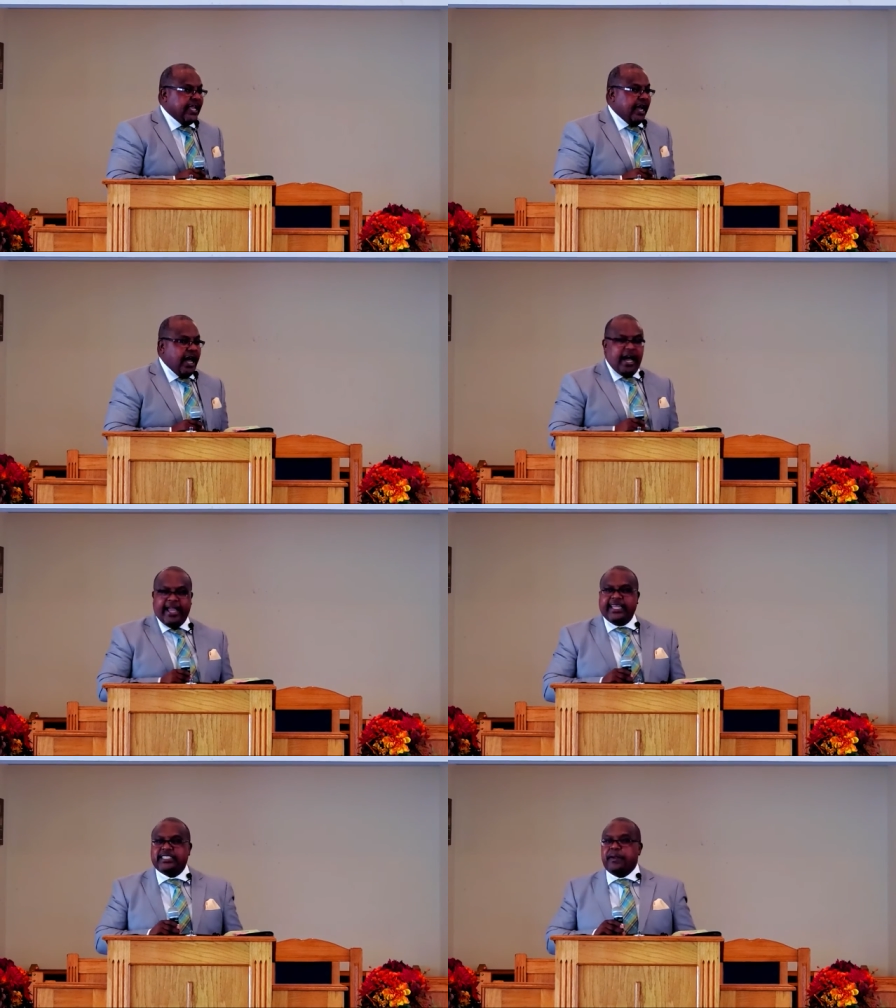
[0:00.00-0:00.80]

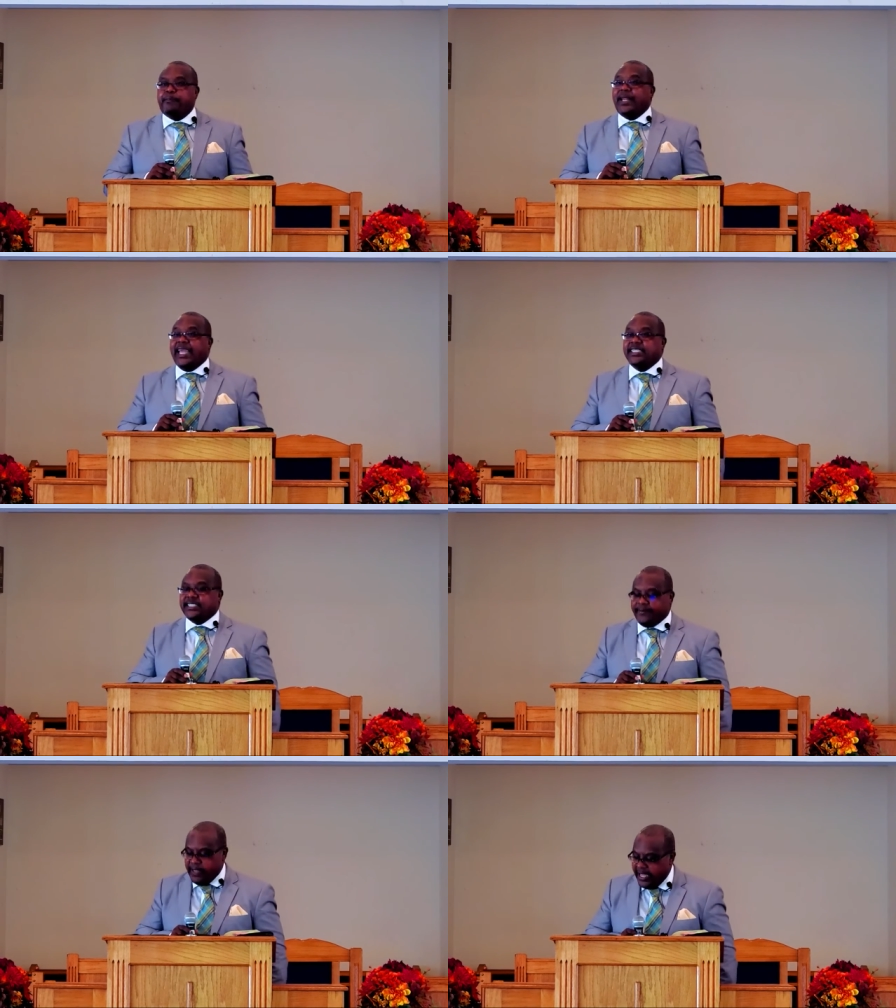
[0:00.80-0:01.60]
Ah, it's in
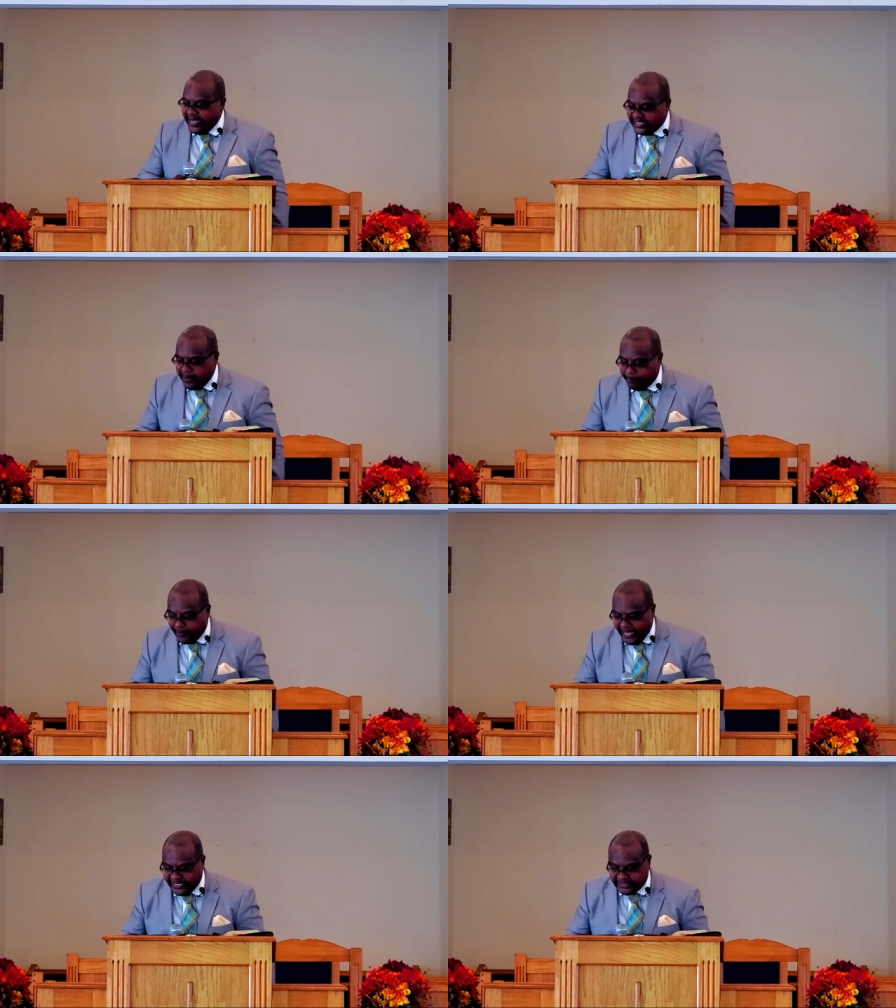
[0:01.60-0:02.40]
place. It's in
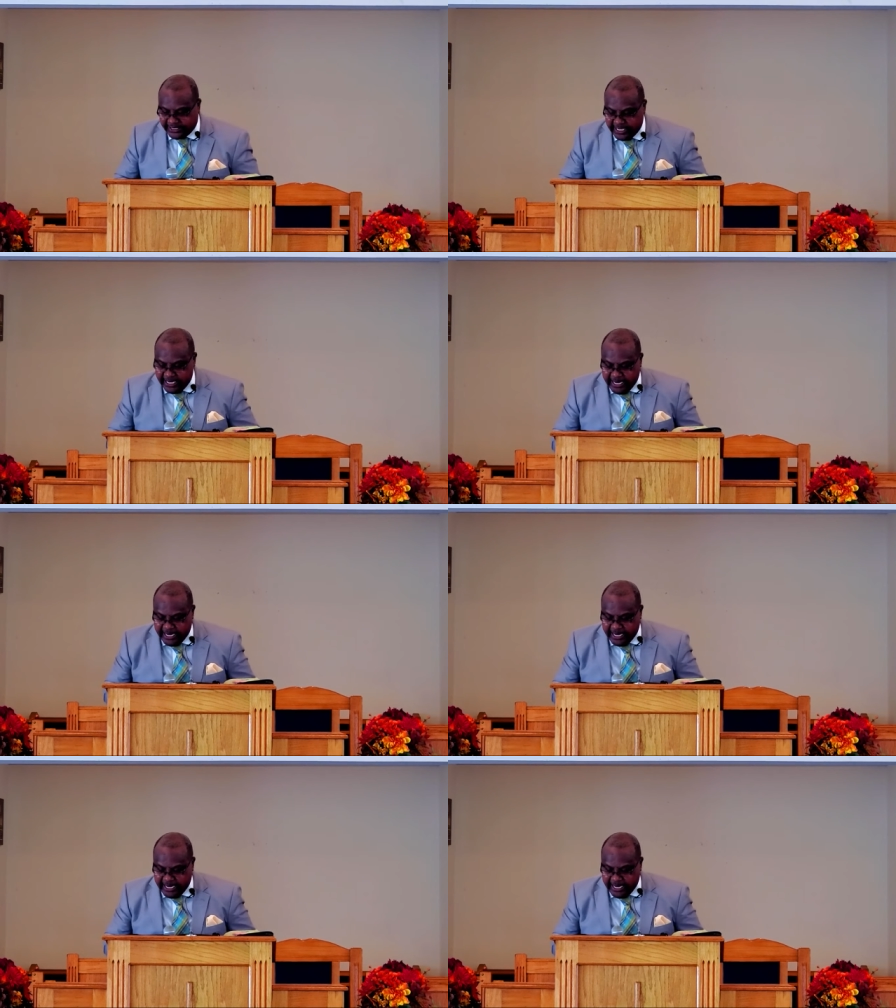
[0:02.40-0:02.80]
place.